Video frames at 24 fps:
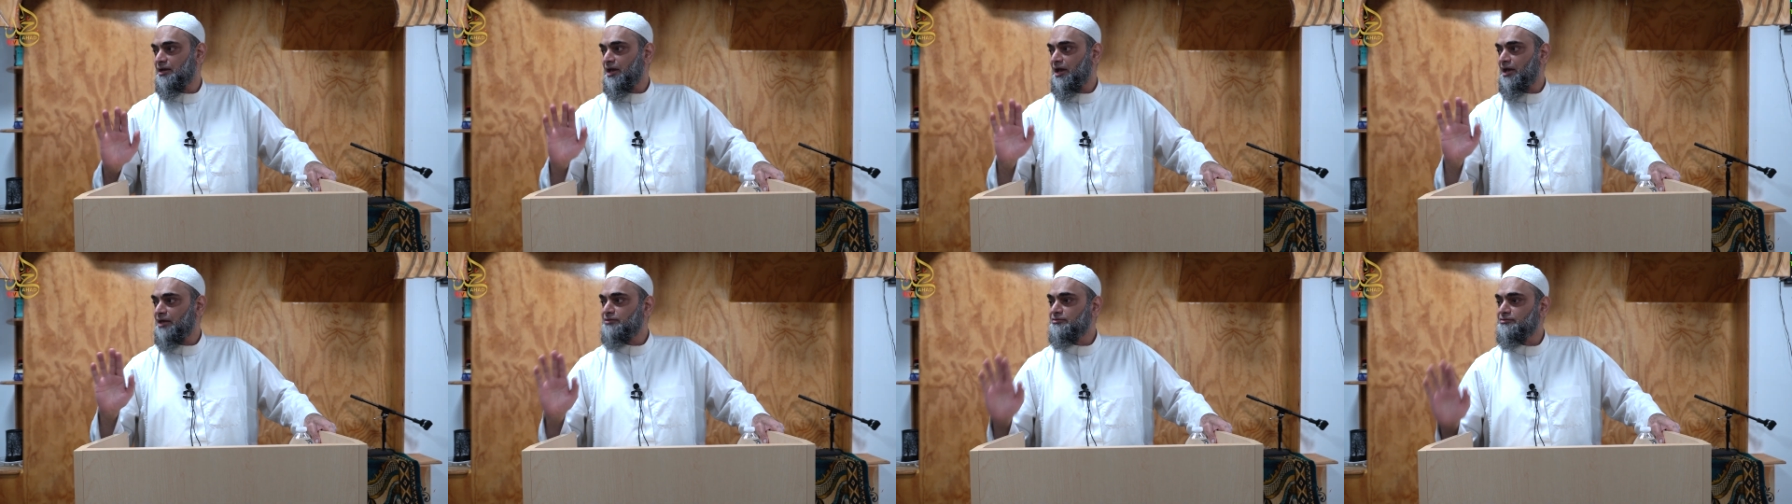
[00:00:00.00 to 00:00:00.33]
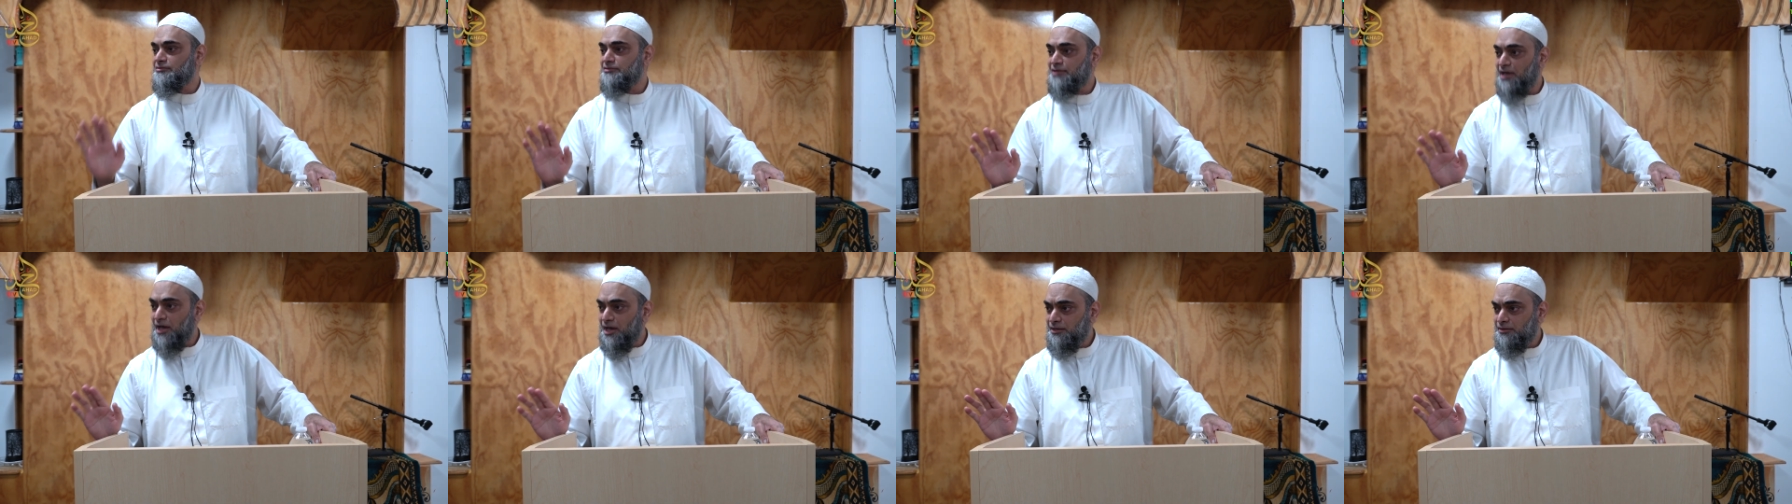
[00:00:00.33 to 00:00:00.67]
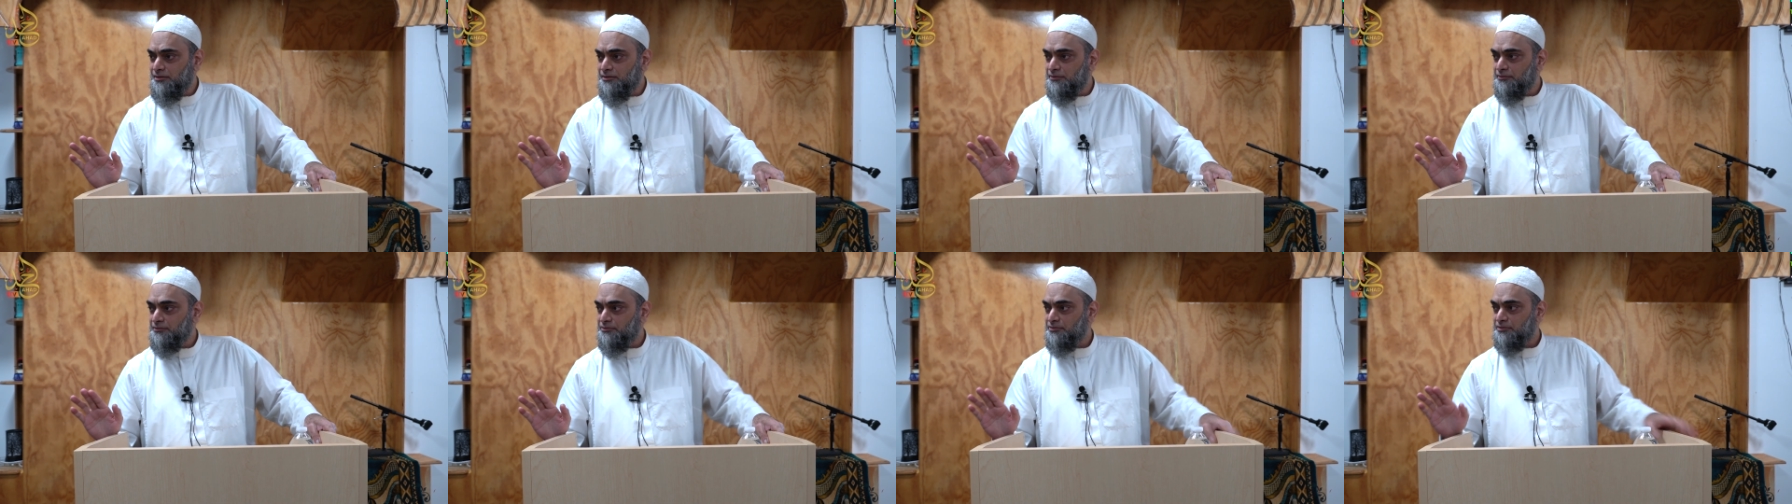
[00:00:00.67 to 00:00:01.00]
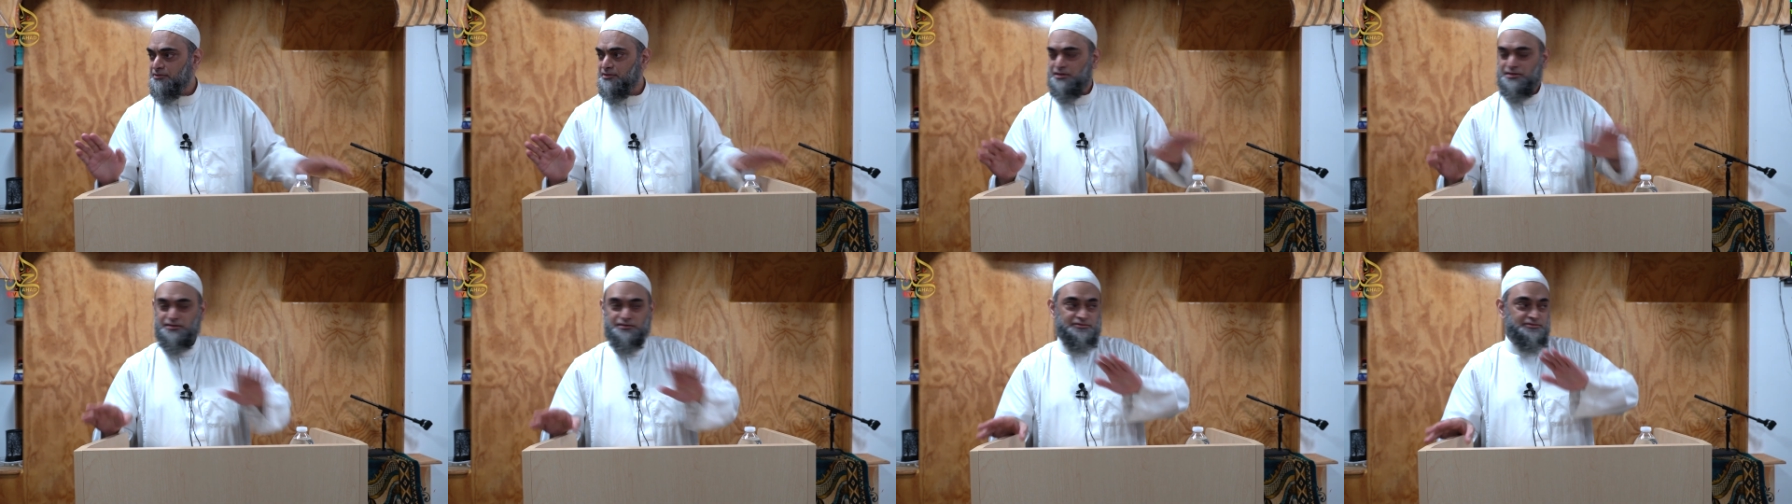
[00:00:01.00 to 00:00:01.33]
And then
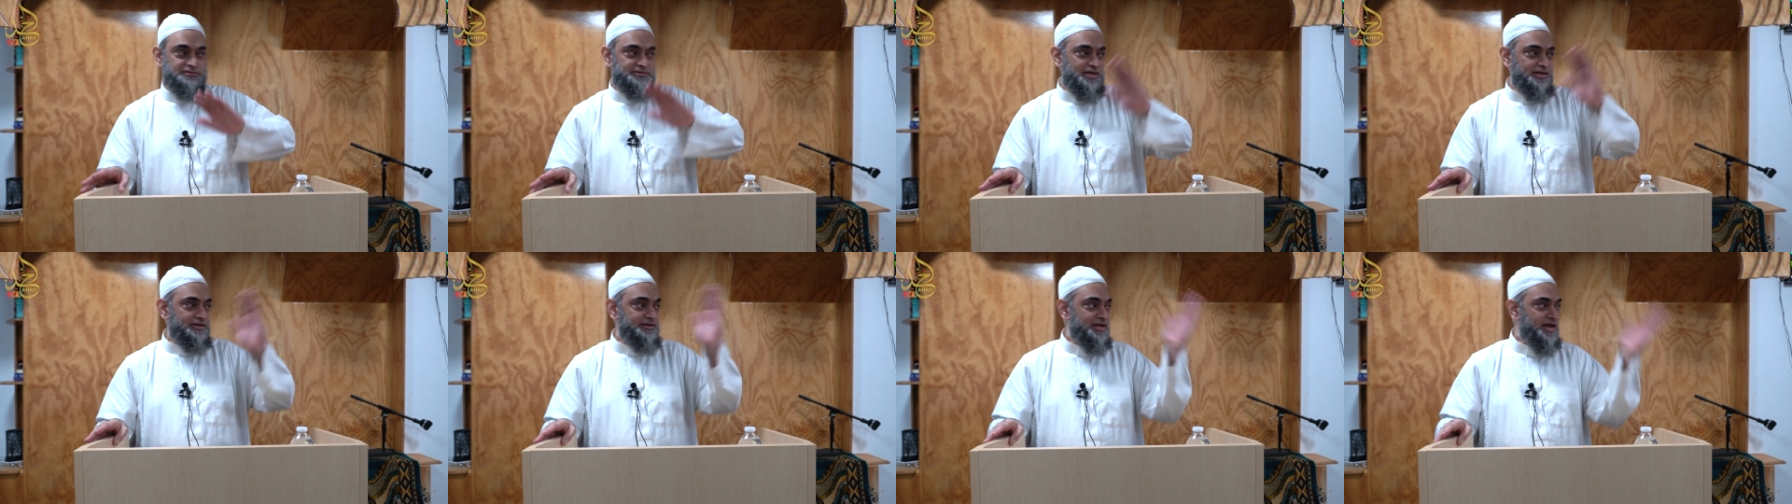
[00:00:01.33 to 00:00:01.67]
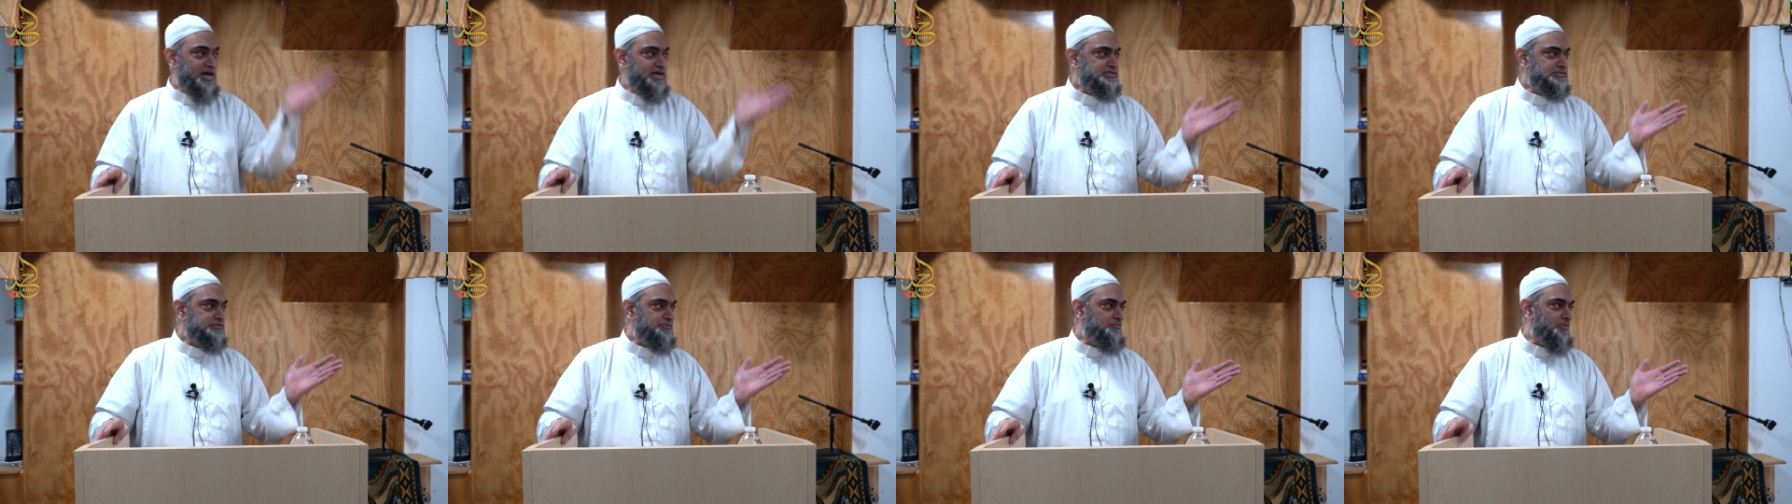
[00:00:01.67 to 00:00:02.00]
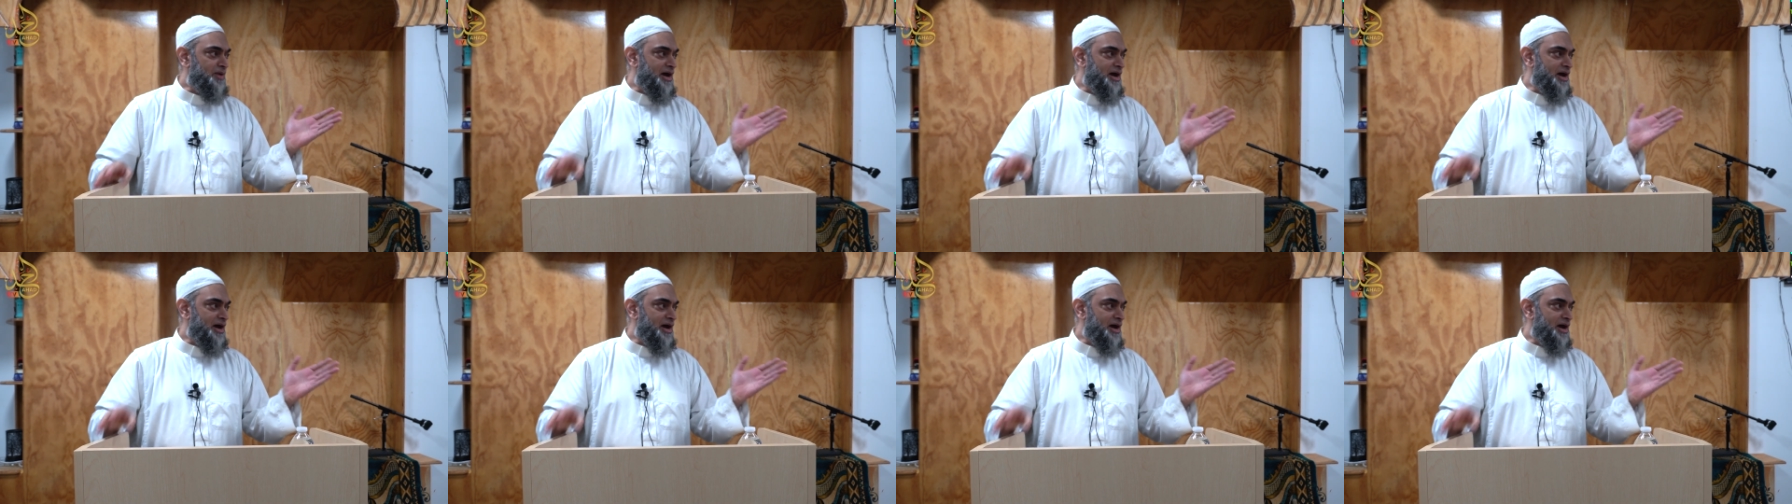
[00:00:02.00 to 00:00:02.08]
the next